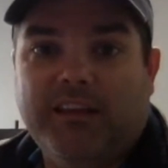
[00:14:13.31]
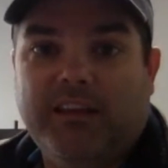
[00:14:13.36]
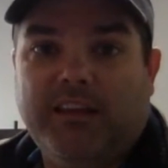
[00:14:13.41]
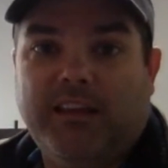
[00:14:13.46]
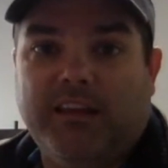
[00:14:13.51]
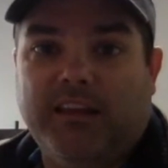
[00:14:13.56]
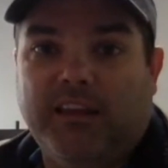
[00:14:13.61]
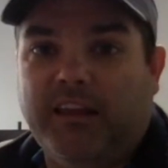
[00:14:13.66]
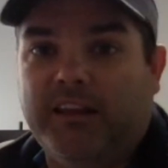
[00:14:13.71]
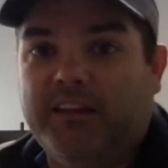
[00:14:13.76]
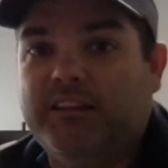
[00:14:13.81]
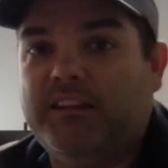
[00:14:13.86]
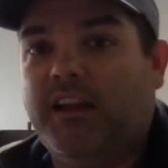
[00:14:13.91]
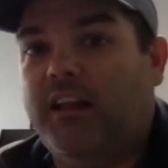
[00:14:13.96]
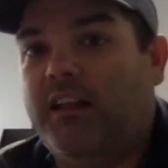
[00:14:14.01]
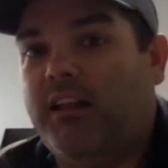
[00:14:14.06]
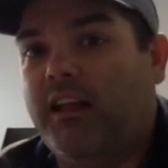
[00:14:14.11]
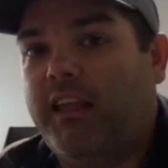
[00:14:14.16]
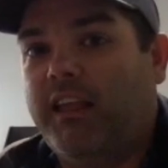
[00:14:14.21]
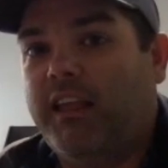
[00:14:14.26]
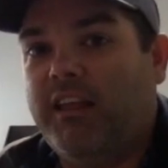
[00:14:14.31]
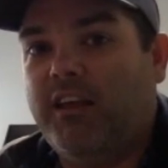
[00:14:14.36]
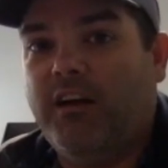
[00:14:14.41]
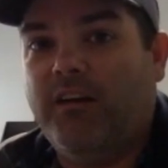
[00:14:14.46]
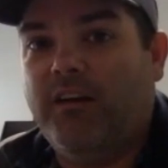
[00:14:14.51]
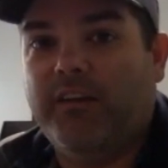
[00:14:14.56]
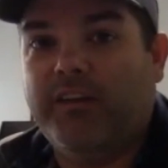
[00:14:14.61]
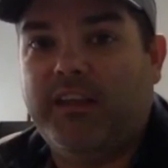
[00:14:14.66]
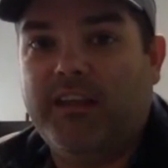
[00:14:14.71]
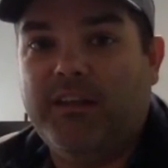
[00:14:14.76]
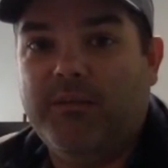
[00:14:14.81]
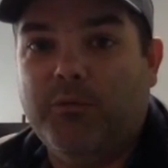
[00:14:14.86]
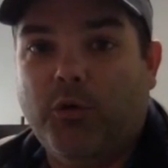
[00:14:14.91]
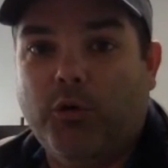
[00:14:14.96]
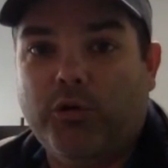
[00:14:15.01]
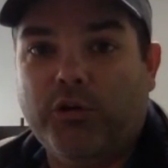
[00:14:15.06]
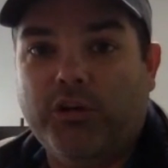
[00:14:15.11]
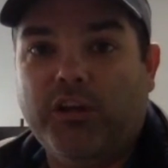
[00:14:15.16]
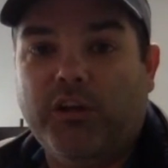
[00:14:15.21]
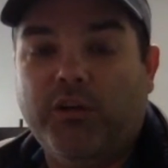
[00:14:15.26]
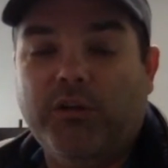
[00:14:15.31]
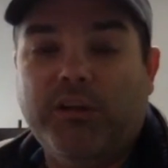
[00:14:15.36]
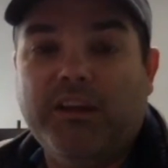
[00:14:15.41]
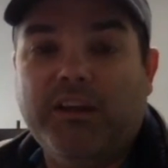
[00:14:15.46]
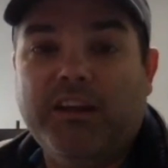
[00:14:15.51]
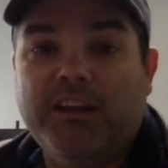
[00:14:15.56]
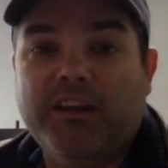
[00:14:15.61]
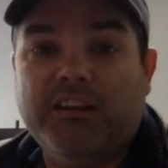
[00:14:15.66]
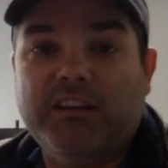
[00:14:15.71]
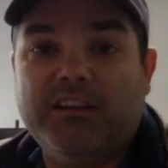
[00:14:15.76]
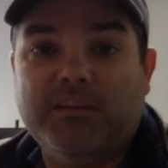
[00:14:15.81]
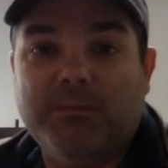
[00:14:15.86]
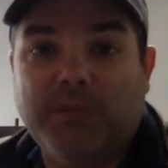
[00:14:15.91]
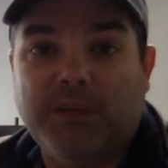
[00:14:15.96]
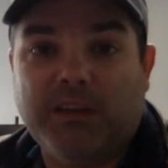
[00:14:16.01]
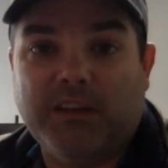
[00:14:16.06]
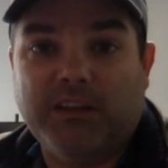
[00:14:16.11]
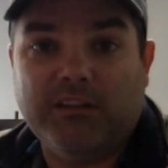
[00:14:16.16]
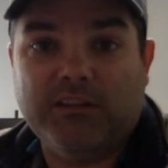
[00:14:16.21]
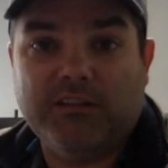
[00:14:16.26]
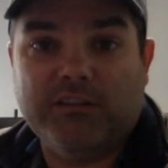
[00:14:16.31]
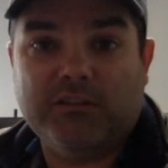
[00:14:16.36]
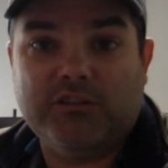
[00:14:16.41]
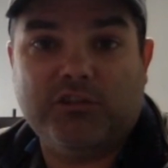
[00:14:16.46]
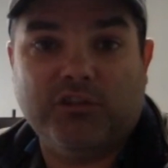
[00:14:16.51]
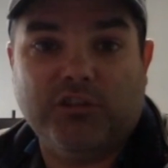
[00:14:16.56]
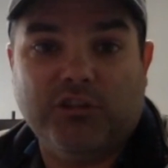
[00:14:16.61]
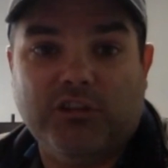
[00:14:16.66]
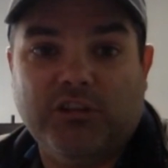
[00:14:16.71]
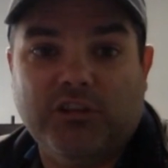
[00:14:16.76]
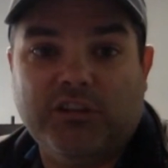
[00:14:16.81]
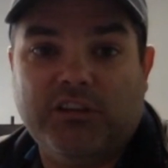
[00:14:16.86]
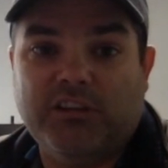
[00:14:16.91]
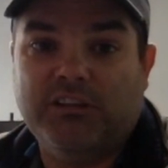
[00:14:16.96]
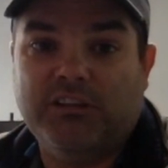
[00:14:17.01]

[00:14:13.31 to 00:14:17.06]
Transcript: can, like, take the key off a keyboard and go get into somebody else's truck.